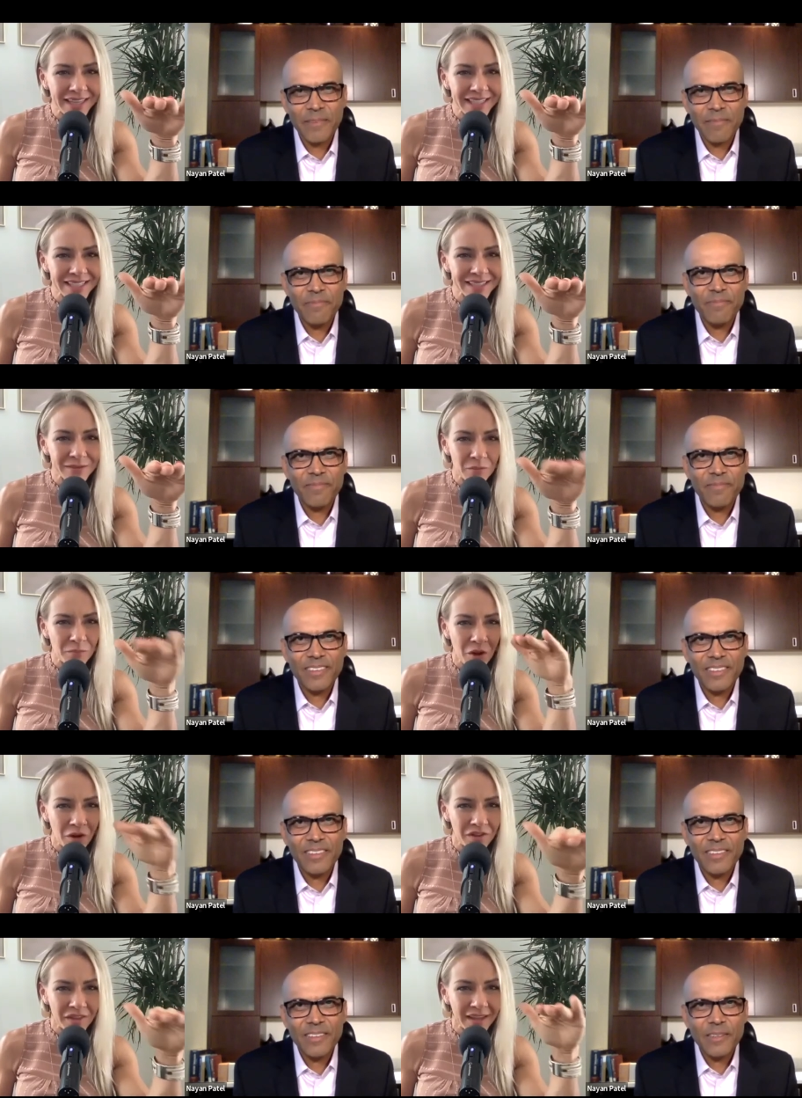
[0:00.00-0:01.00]
Speaker 1: this
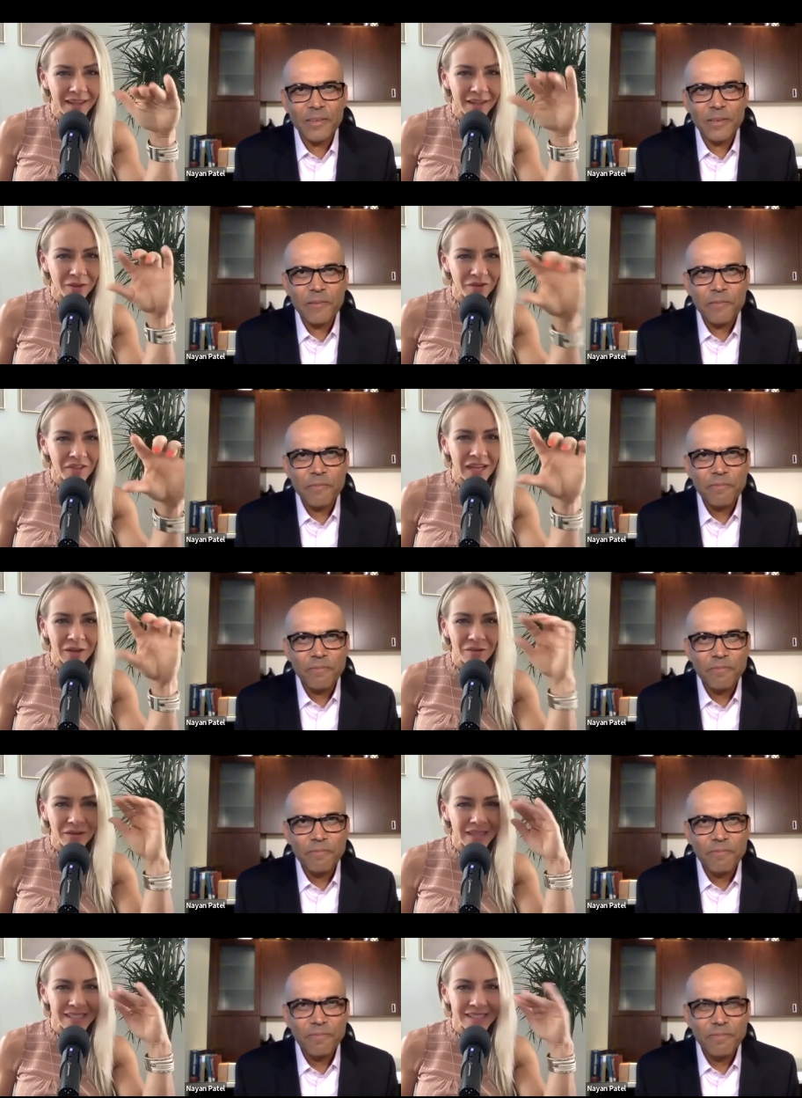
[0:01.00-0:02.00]
all the glutathione
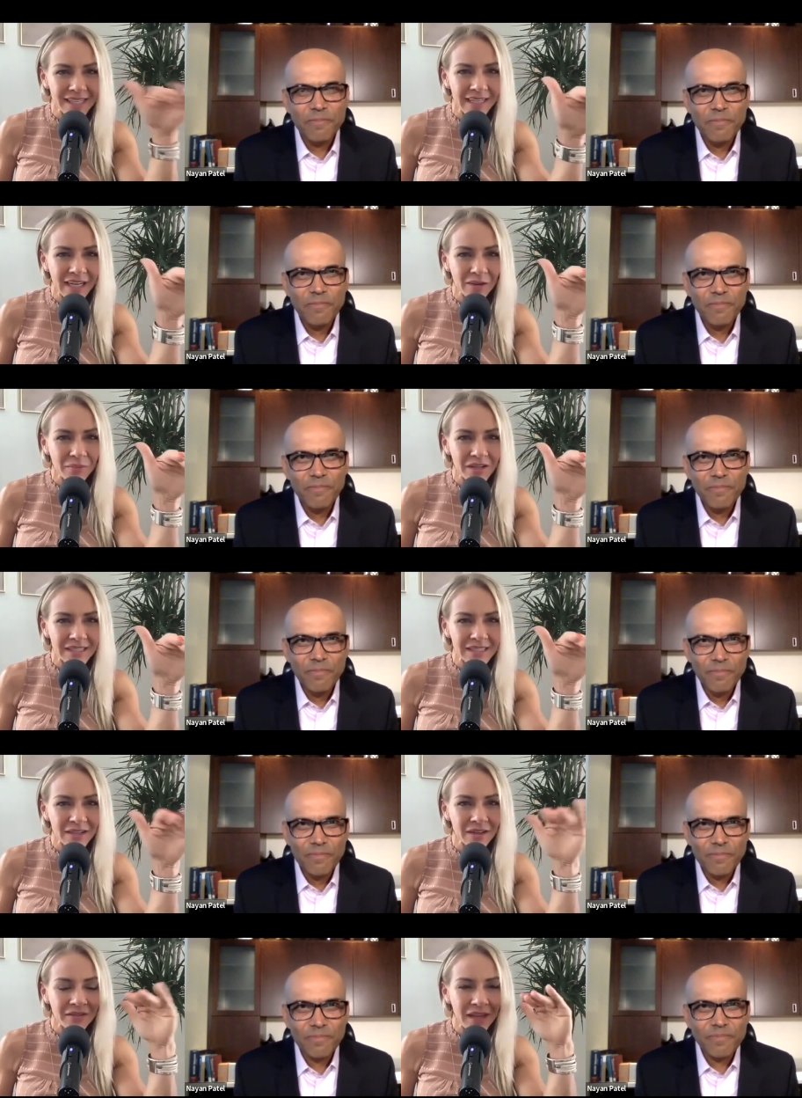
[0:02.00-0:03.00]
and the skincare products
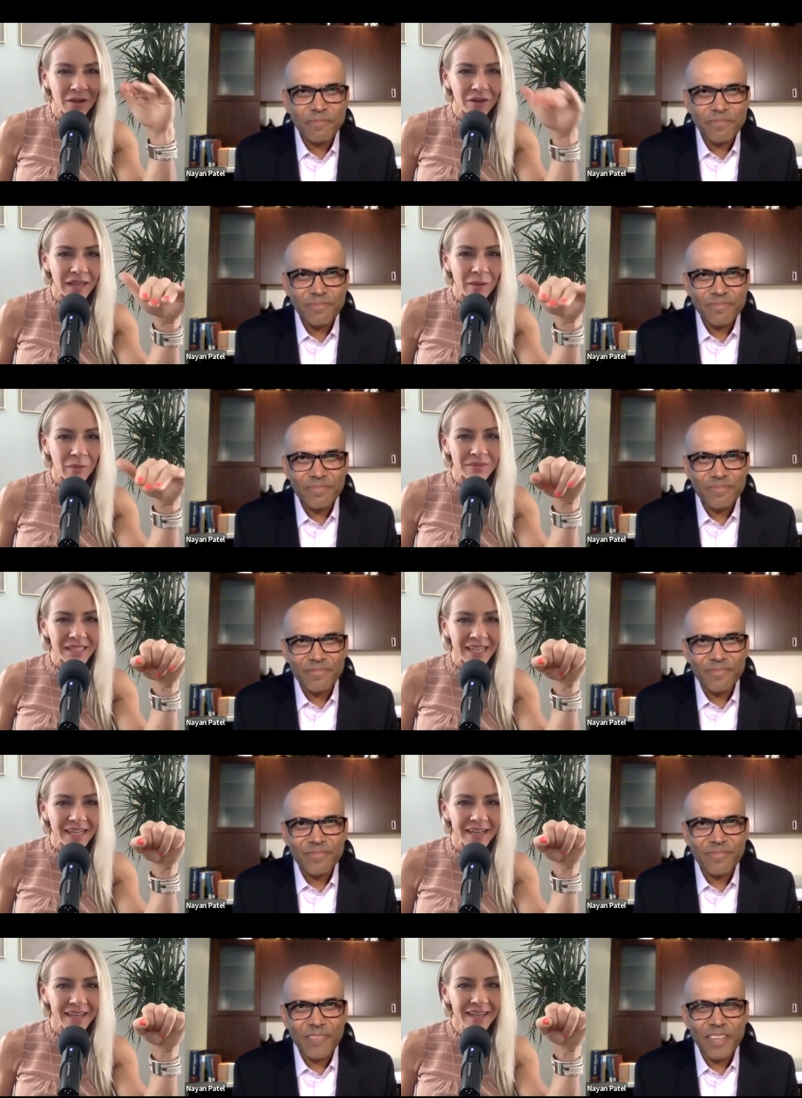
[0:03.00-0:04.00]
and all of that on that
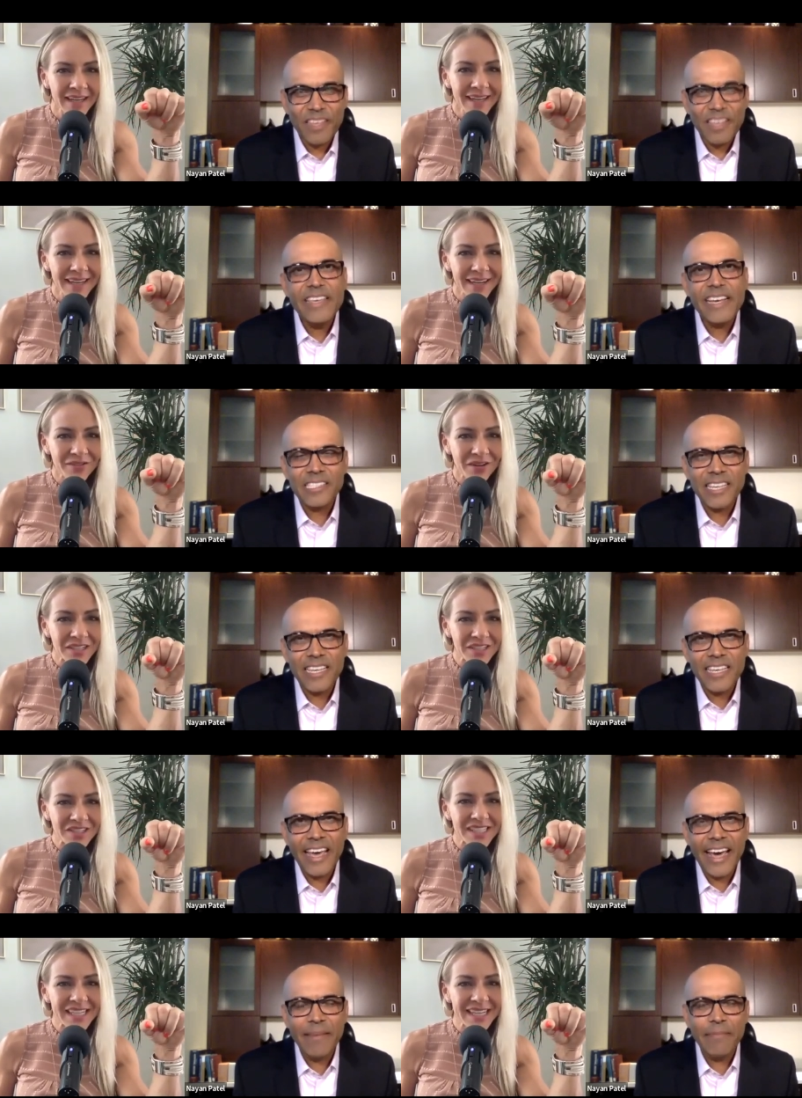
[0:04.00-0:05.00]
website?
Speaker 2: Yes, they
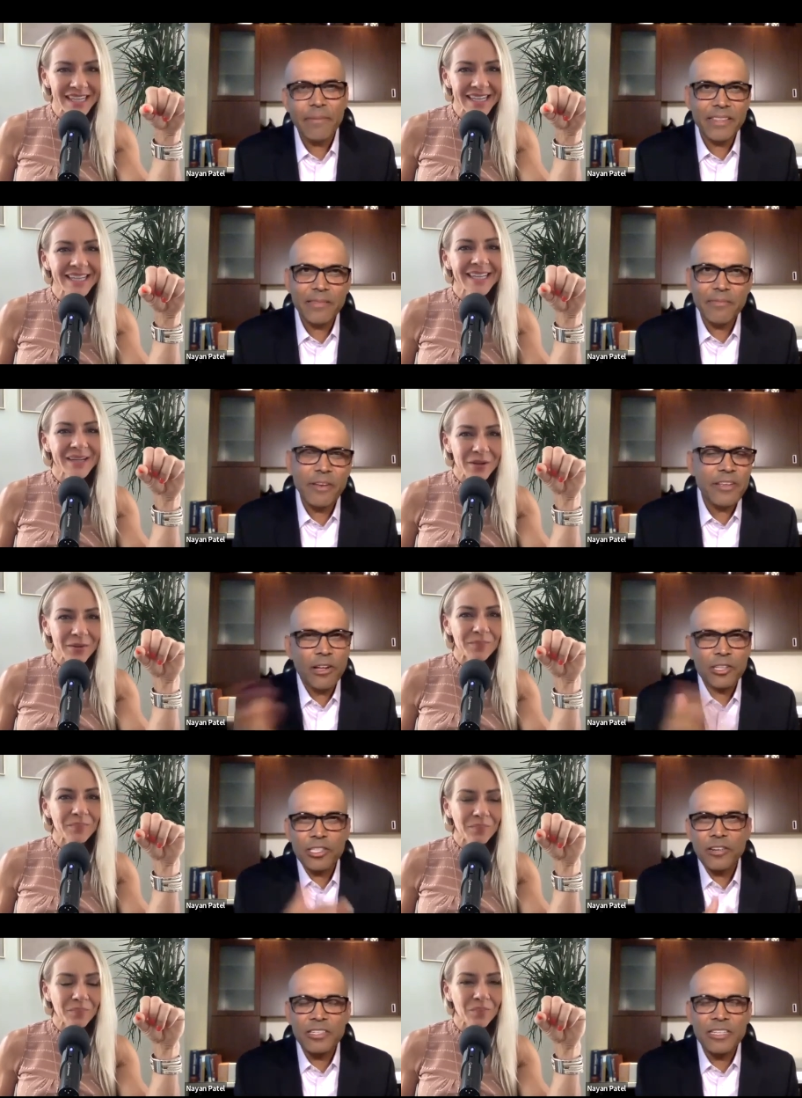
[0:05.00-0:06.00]
can. But, but you
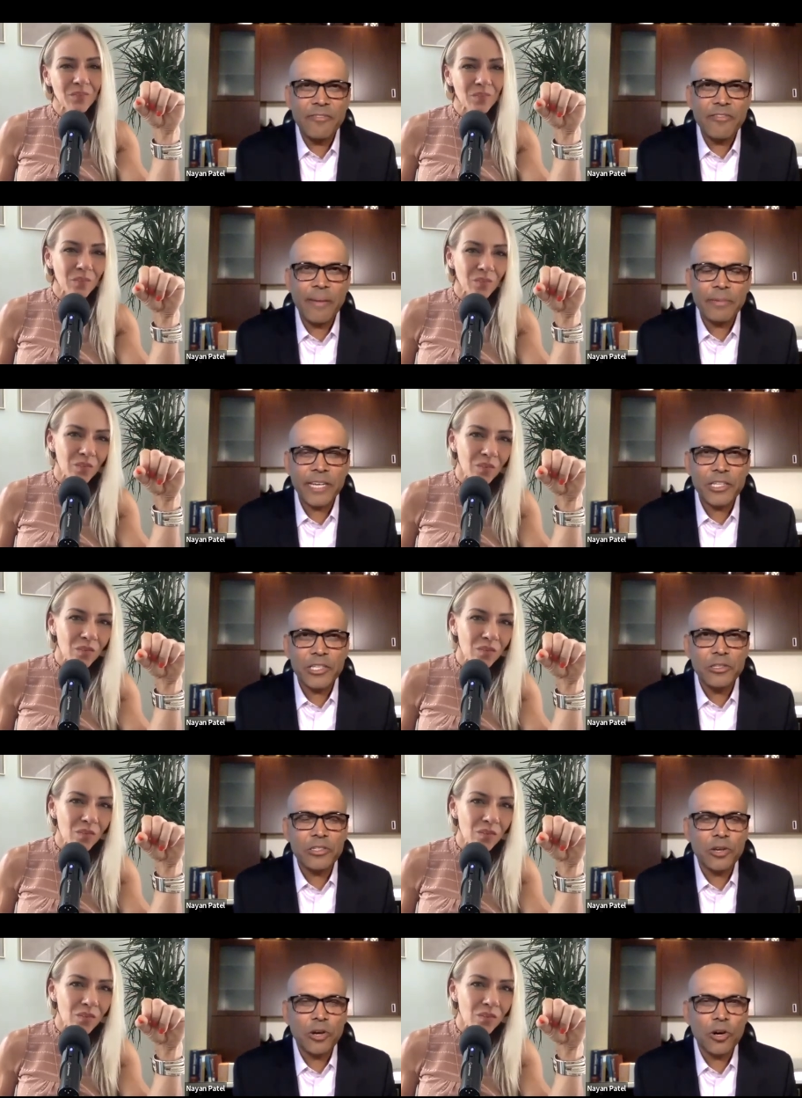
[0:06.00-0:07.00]
also have a different website too
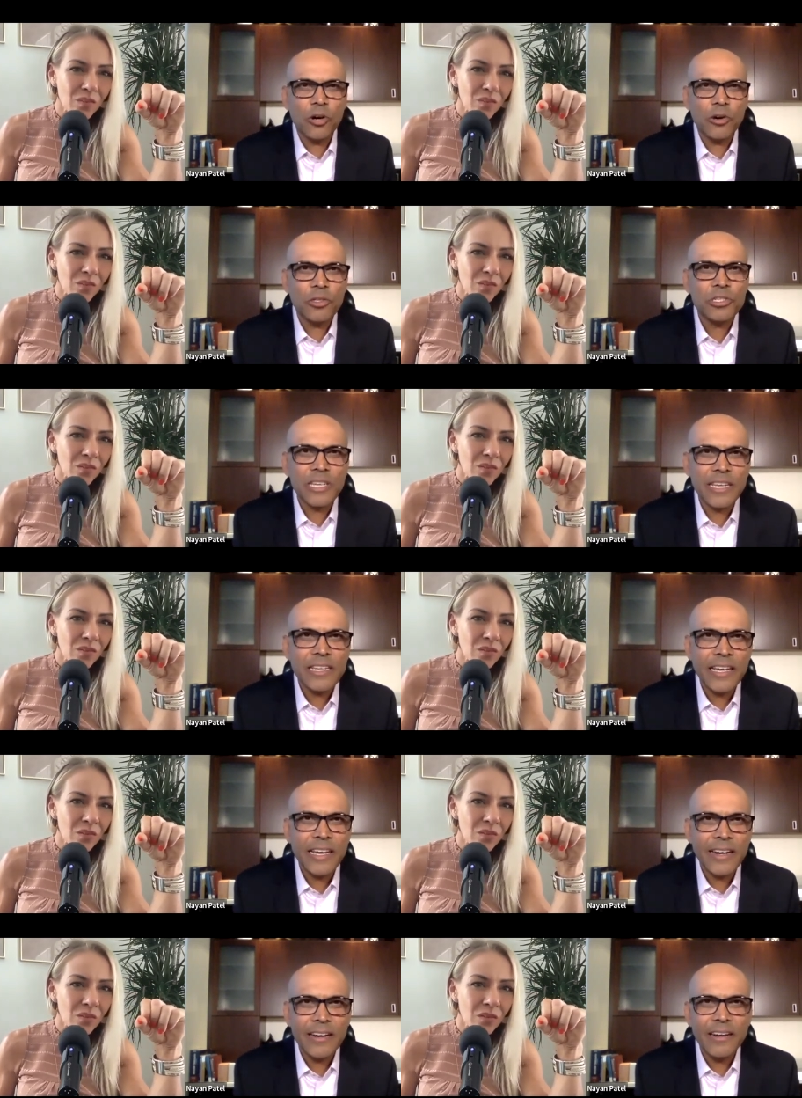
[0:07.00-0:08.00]
is Auro
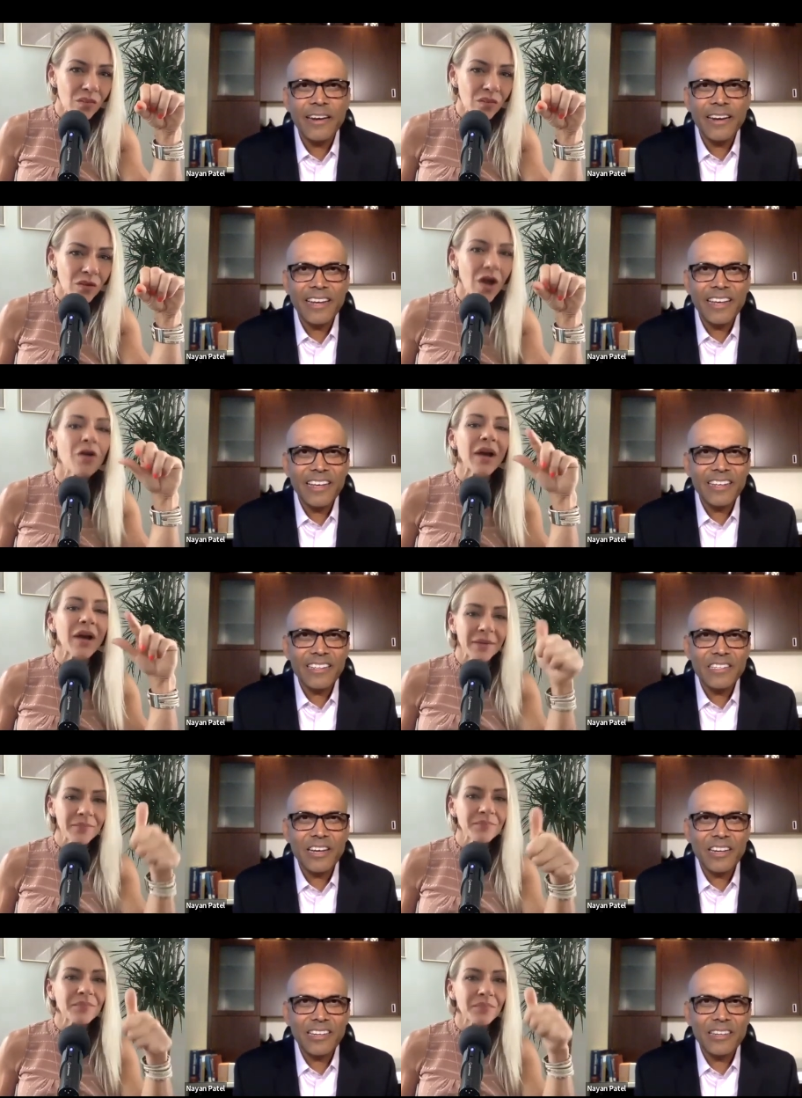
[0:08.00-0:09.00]
Skincare. Okay
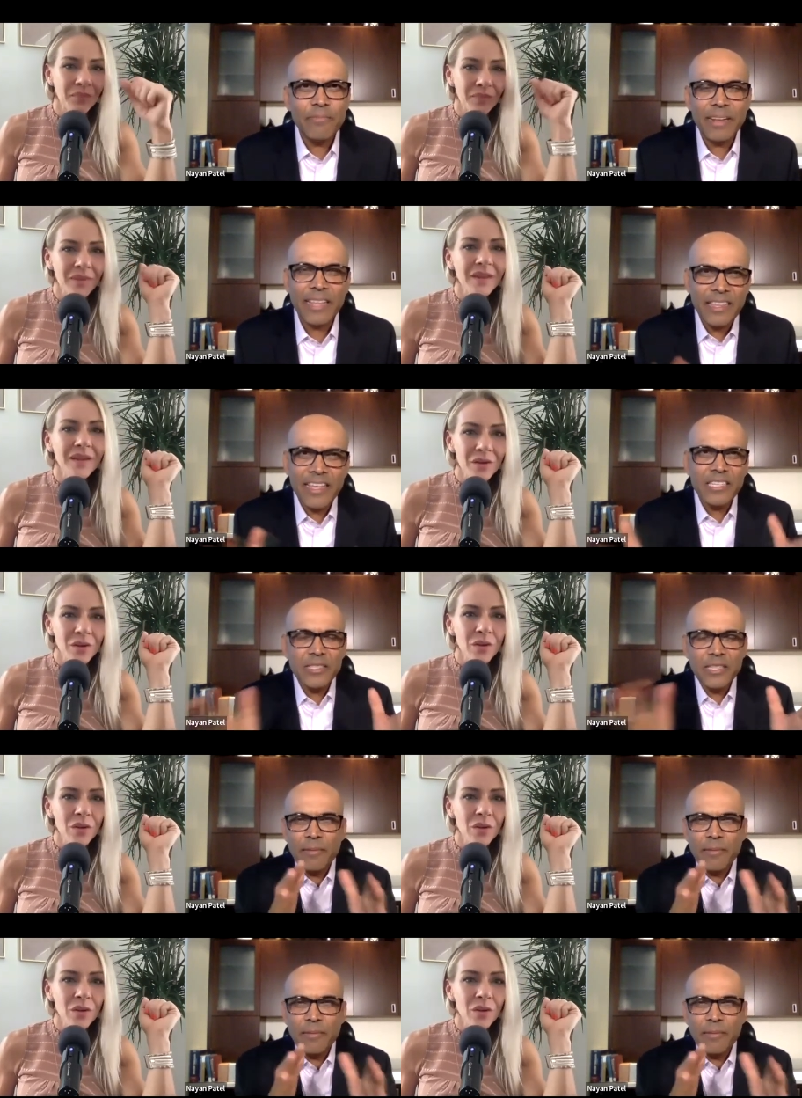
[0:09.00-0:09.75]
but the thing is they're